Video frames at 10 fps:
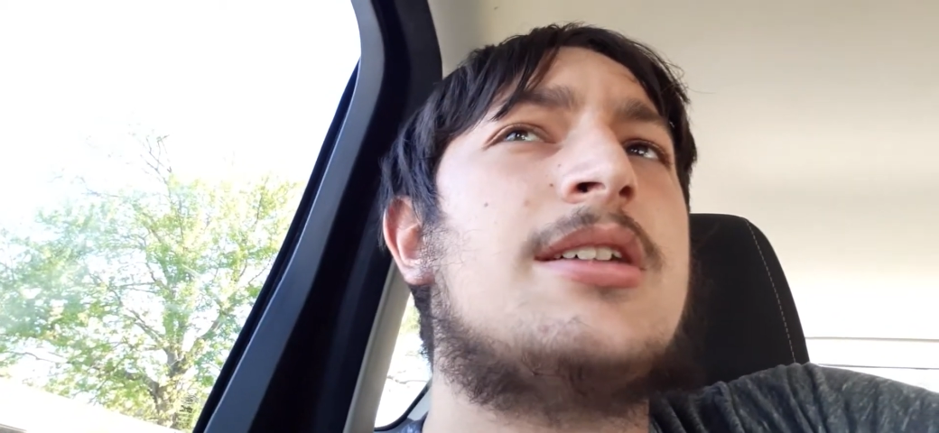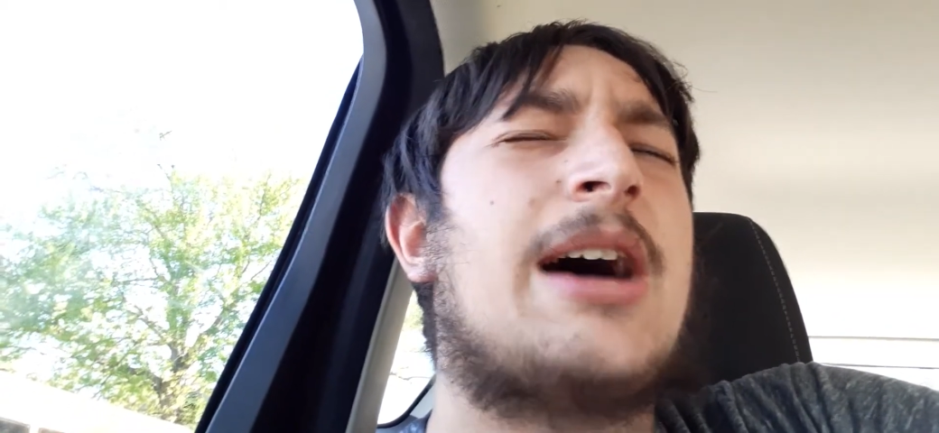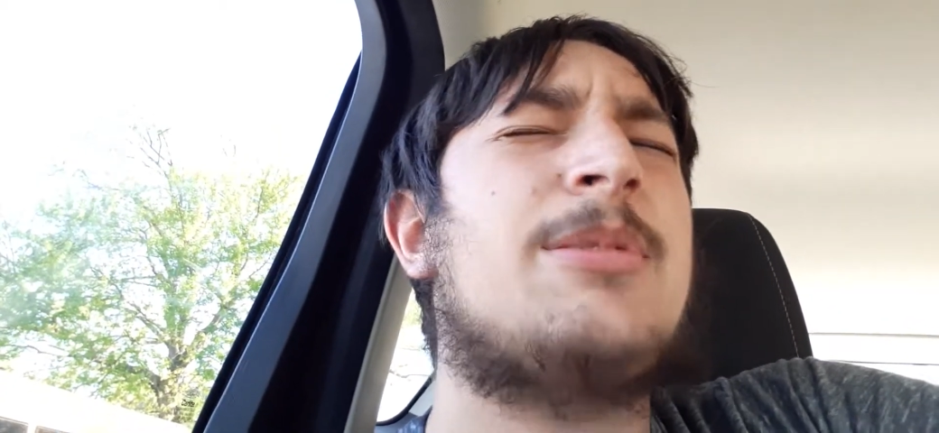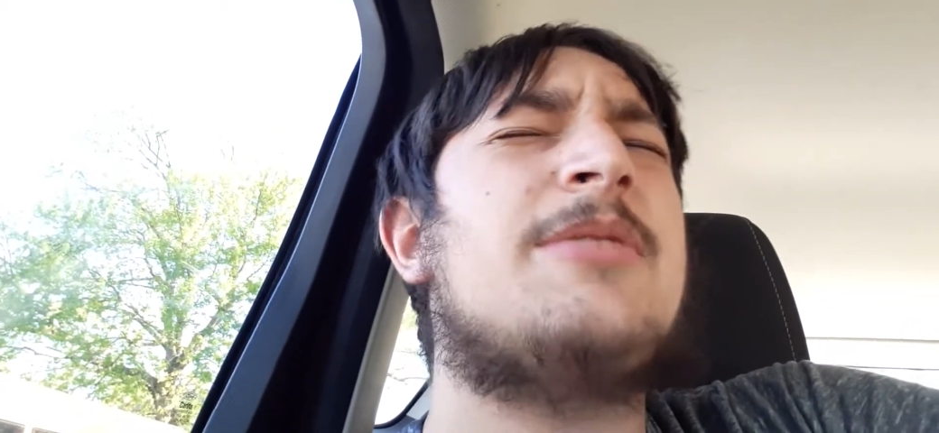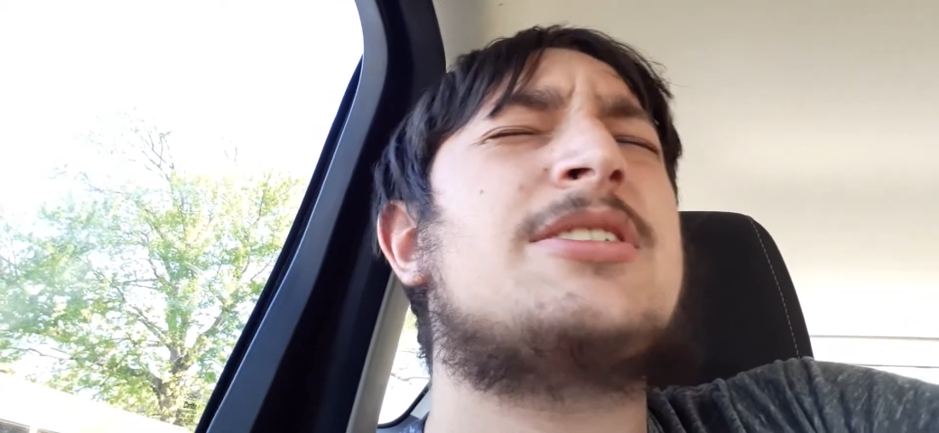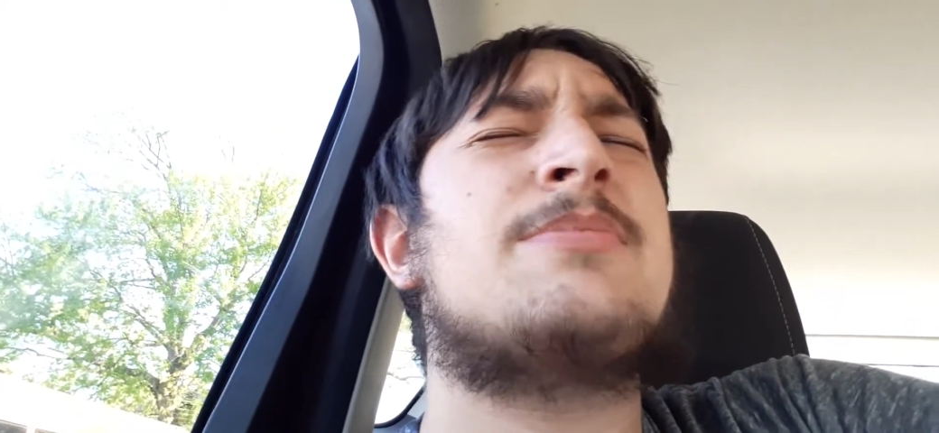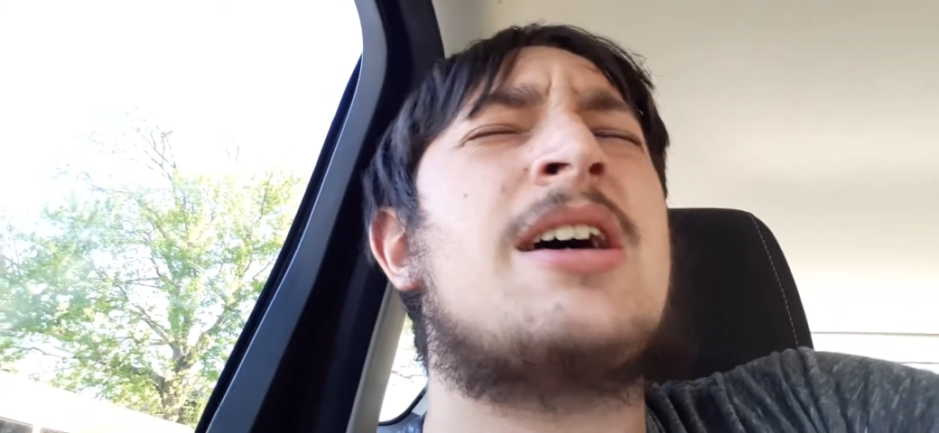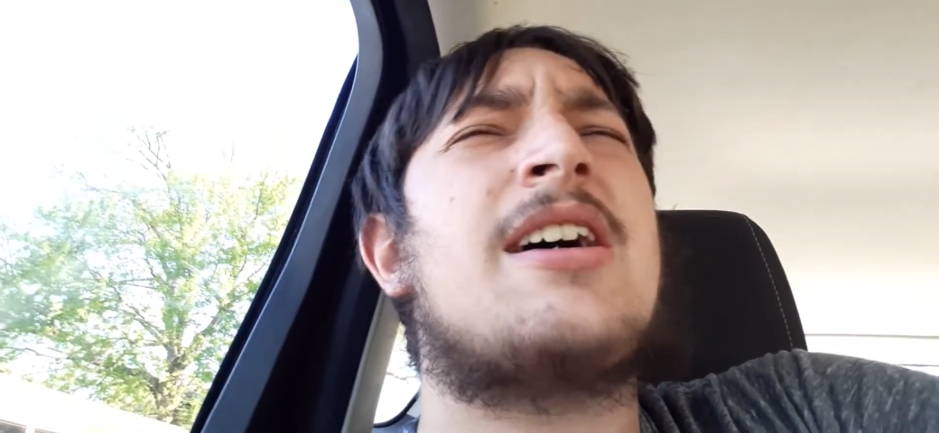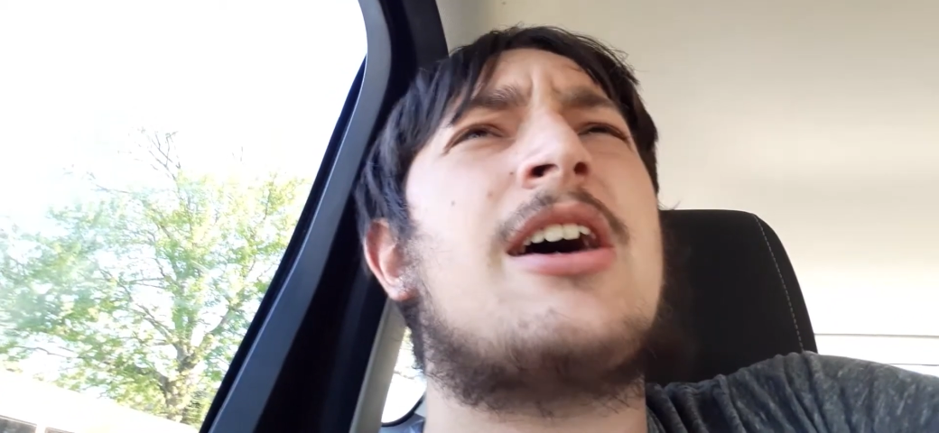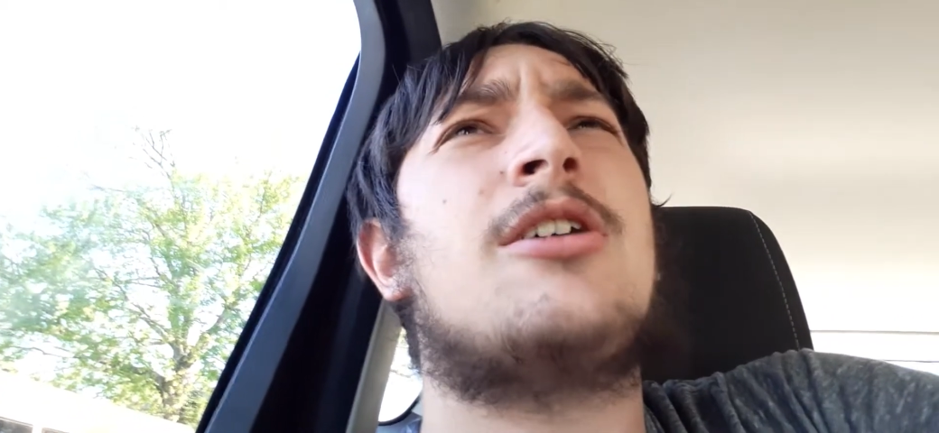I believe it's
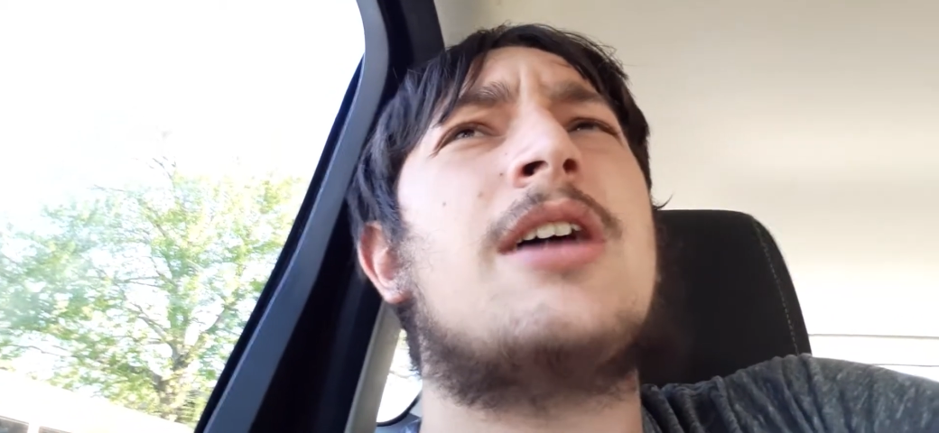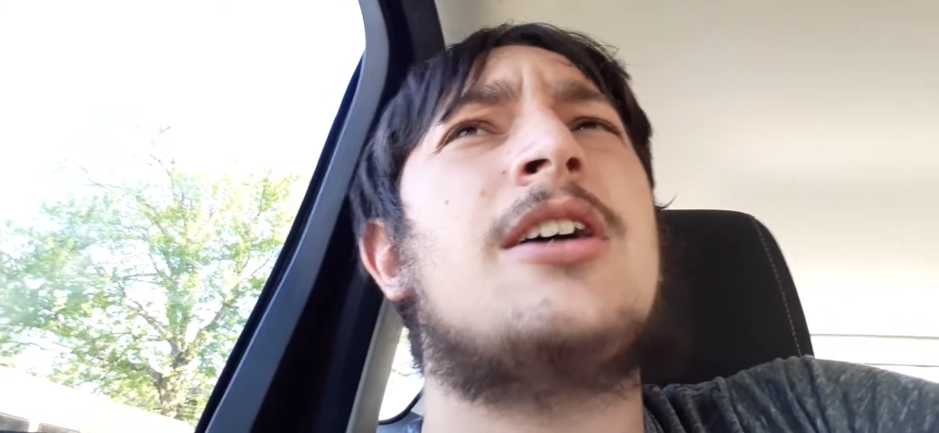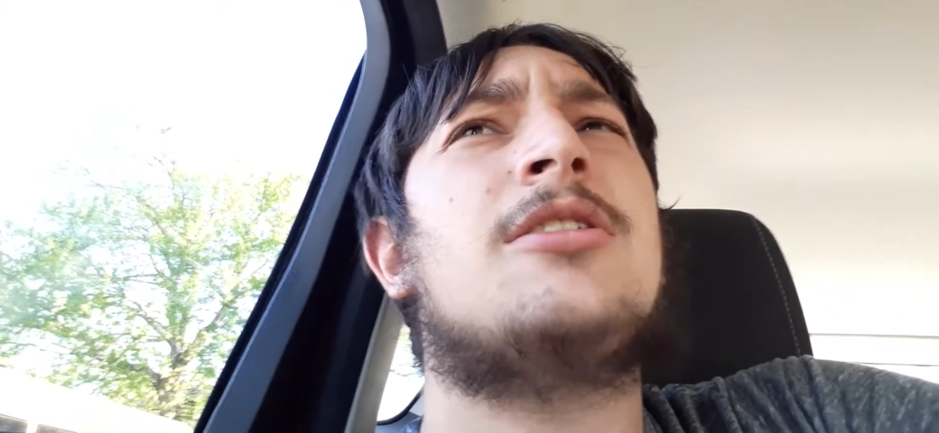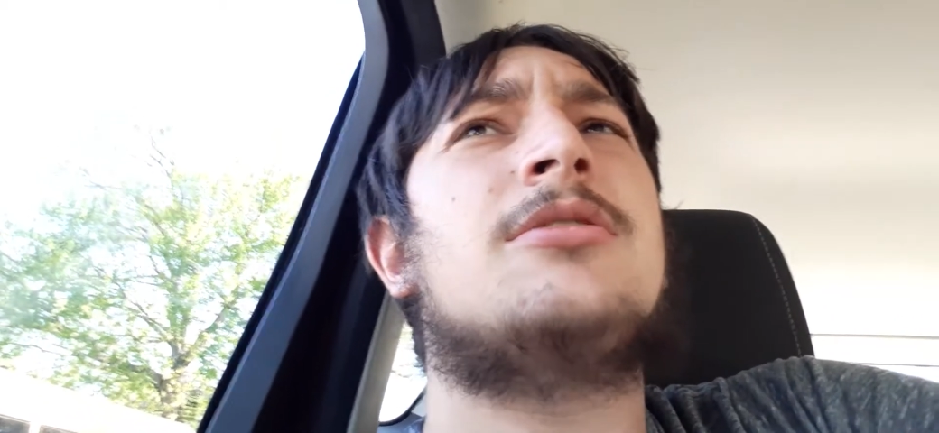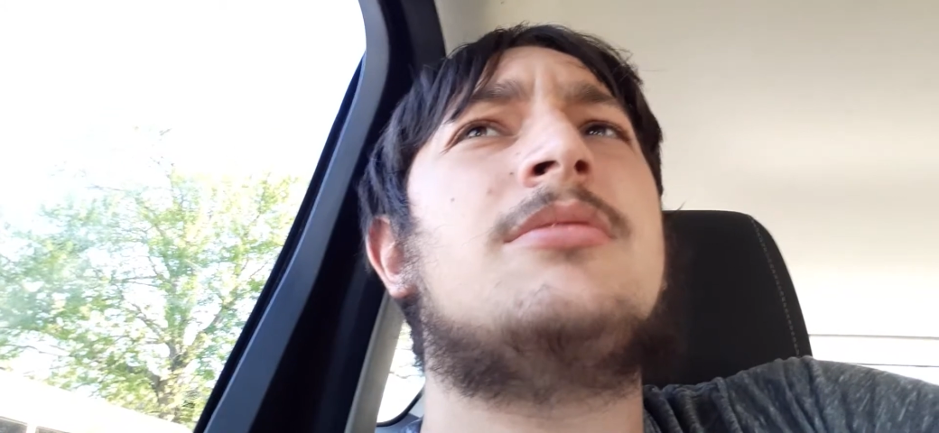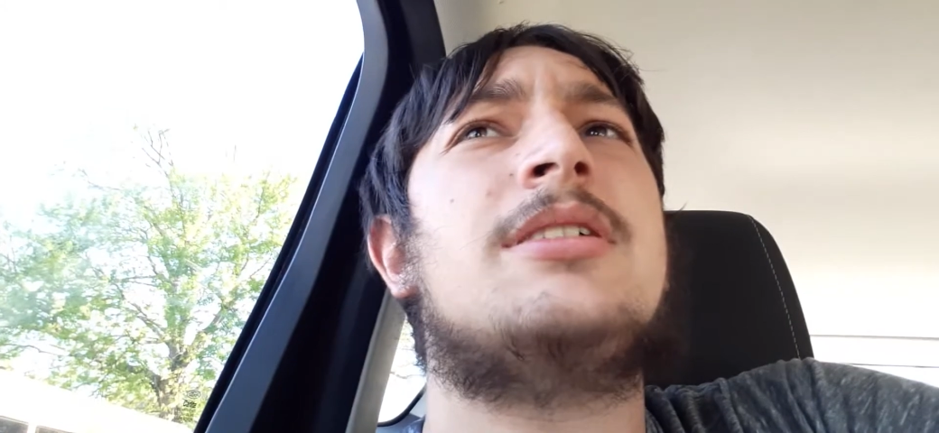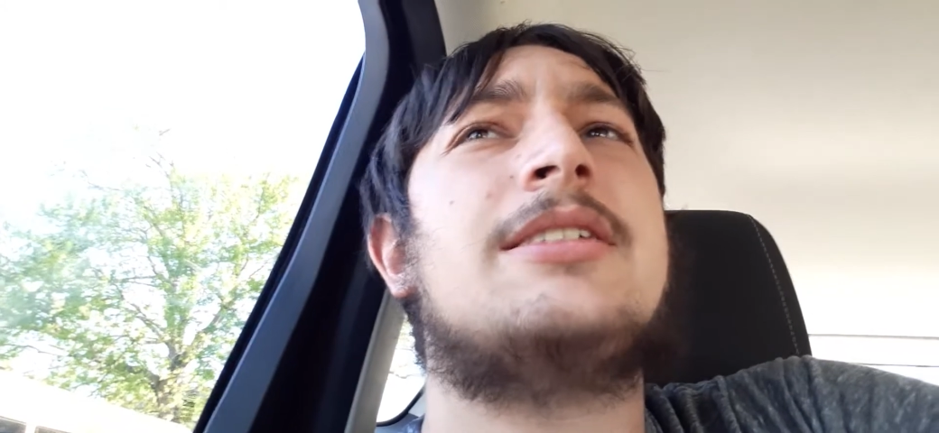about how hell